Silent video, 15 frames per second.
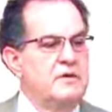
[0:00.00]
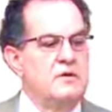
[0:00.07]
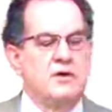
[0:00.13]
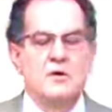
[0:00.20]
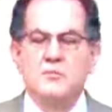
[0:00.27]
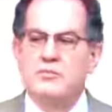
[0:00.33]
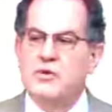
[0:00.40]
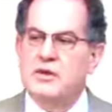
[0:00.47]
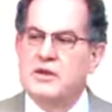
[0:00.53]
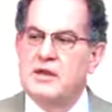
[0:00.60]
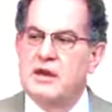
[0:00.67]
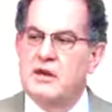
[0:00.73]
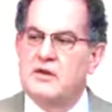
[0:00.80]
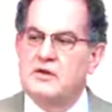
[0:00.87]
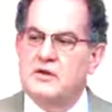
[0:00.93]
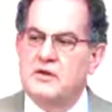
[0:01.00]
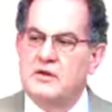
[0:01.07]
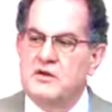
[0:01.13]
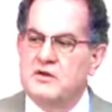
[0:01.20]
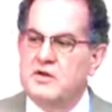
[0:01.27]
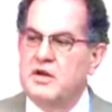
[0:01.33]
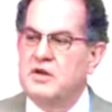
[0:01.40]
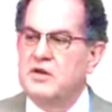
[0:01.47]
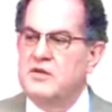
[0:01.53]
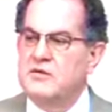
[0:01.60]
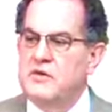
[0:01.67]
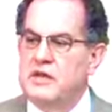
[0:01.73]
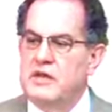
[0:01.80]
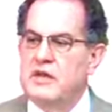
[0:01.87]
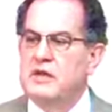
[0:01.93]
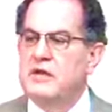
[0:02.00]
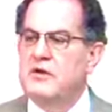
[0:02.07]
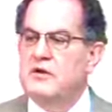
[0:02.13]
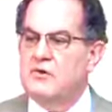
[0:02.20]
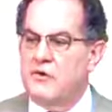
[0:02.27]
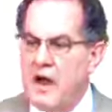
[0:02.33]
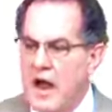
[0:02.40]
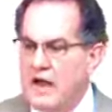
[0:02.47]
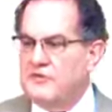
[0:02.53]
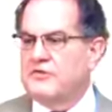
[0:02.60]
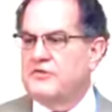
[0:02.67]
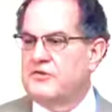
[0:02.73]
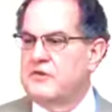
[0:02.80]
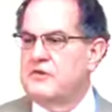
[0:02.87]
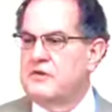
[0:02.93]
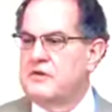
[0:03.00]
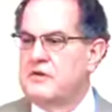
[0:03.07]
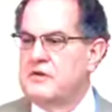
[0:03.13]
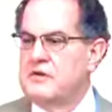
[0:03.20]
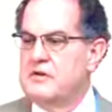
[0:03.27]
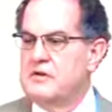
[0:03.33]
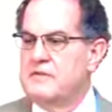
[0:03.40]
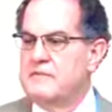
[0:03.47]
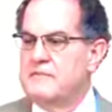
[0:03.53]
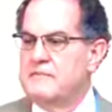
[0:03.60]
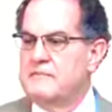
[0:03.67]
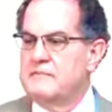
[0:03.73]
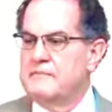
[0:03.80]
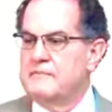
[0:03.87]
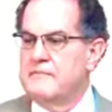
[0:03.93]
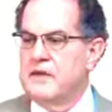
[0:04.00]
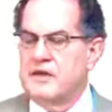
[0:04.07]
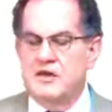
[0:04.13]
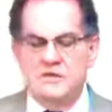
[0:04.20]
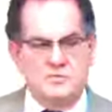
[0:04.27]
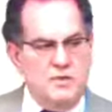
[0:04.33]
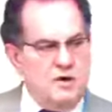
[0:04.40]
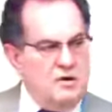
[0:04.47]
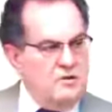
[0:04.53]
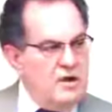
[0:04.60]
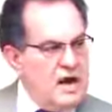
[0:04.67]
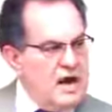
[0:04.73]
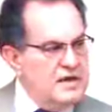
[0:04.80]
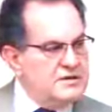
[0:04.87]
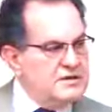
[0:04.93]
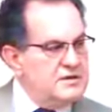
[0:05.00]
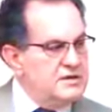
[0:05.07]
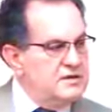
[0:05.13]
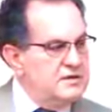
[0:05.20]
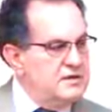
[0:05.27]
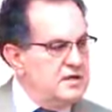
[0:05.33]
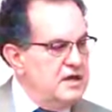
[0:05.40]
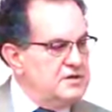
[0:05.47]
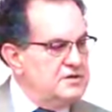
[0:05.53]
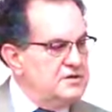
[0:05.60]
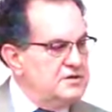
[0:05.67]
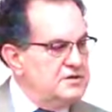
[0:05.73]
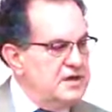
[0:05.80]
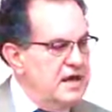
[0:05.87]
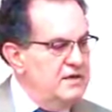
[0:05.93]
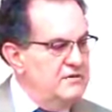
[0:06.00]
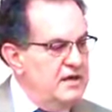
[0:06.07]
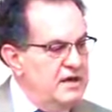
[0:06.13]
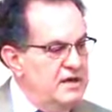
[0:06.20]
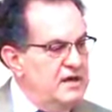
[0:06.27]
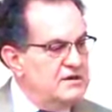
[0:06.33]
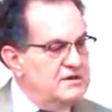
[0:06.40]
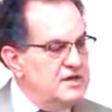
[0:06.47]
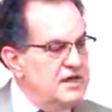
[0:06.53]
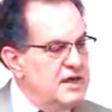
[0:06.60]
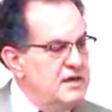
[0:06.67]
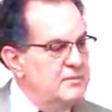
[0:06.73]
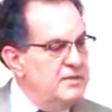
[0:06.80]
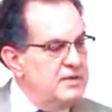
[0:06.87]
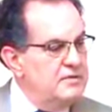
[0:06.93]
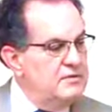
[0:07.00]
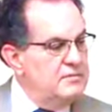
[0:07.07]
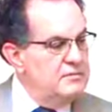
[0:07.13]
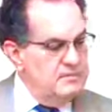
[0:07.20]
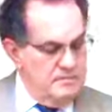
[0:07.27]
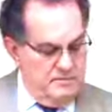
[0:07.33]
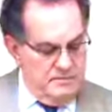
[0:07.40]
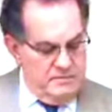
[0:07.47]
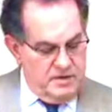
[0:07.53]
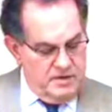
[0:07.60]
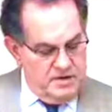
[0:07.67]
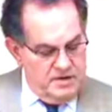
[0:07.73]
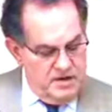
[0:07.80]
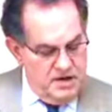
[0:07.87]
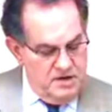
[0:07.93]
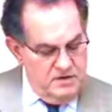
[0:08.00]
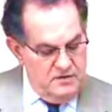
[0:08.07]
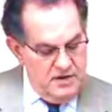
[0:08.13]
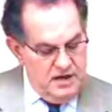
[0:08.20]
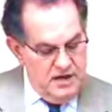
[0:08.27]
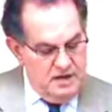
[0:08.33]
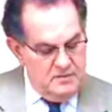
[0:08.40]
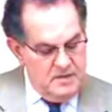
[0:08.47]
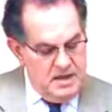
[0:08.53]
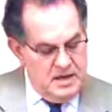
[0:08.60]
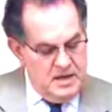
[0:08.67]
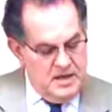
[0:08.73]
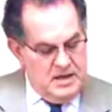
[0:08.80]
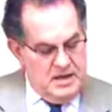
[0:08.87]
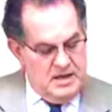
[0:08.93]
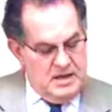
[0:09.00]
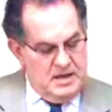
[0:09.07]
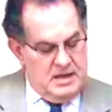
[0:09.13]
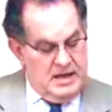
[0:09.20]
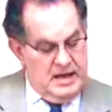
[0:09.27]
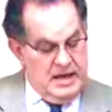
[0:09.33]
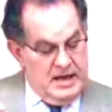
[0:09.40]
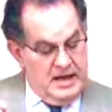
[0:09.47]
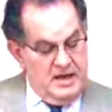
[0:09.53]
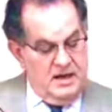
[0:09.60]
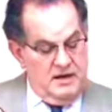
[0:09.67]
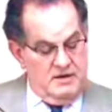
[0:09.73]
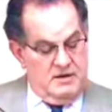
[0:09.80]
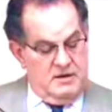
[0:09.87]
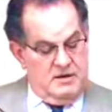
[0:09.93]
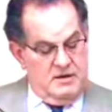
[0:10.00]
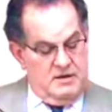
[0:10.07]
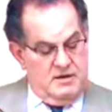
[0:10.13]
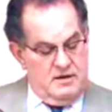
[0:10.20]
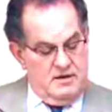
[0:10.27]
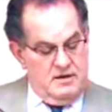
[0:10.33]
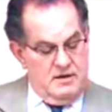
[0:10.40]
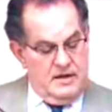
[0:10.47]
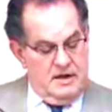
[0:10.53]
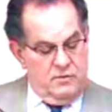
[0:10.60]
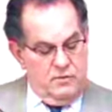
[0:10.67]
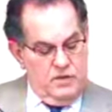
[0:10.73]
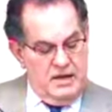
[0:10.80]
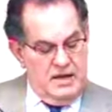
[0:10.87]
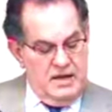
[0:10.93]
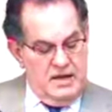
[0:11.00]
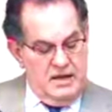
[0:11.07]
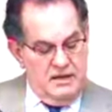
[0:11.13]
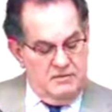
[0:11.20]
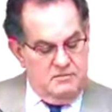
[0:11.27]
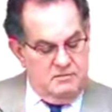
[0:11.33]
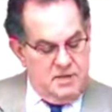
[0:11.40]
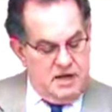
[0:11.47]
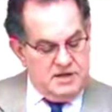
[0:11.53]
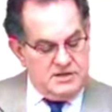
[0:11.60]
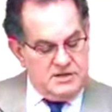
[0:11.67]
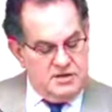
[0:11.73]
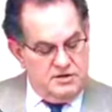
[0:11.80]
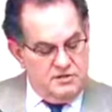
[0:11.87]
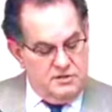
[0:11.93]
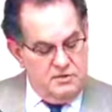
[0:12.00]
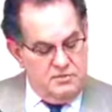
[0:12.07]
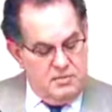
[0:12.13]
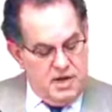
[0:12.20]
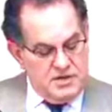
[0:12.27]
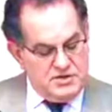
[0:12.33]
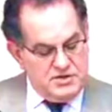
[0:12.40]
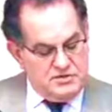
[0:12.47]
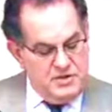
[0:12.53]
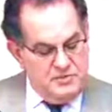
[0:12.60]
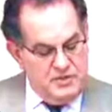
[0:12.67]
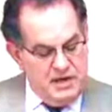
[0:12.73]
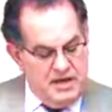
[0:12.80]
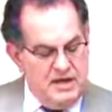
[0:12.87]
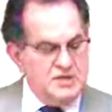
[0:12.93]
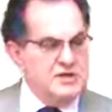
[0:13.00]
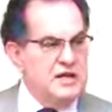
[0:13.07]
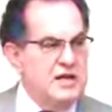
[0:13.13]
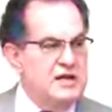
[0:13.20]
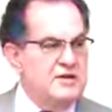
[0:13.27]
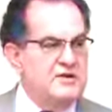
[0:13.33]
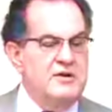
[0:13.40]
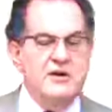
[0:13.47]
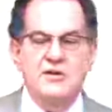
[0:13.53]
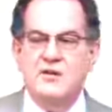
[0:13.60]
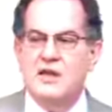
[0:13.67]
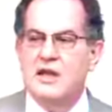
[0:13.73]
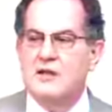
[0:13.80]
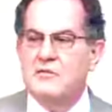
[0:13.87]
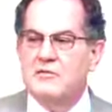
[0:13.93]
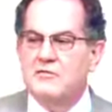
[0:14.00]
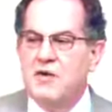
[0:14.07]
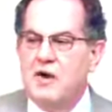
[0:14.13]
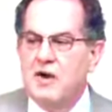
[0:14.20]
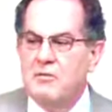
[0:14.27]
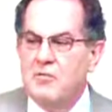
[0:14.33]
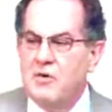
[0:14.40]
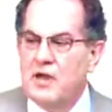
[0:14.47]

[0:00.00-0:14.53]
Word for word: You can put there to continue in Christ. Because where Christ does the saving, he does the keeping. Continue in him. And that we must, through much tribulation, enter into the kingdom of God.